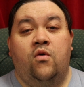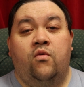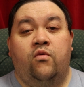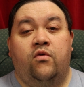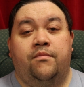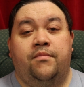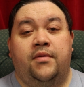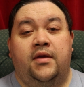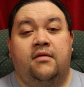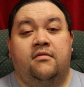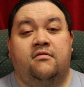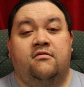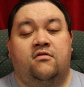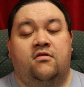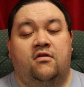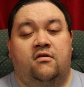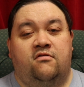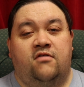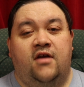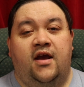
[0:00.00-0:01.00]
would be
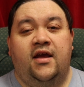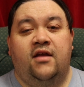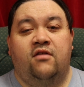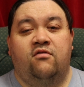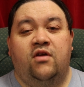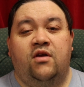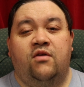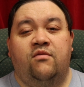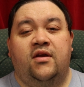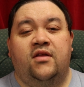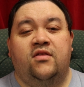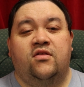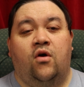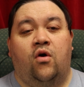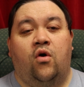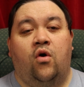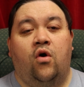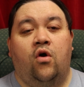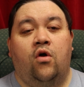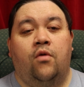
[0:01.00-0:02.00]
to try and reread
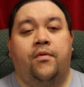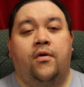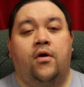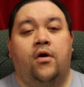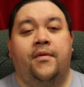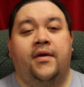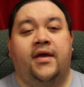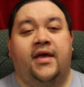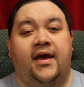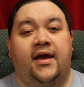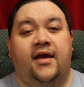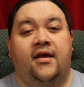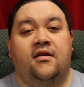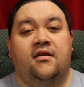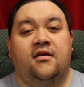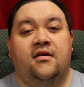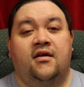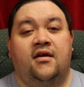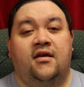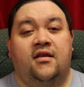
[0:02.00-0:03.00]
the whole poem again
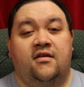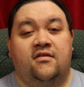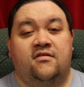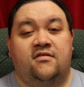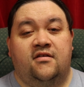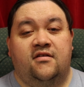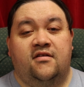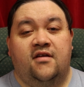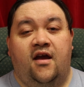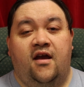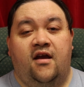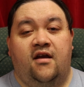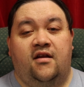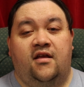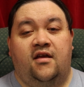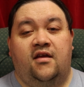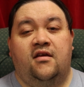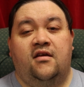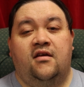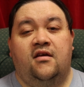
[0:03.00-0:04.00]
in its
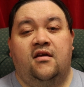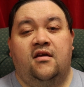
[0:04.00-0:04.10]
entirety.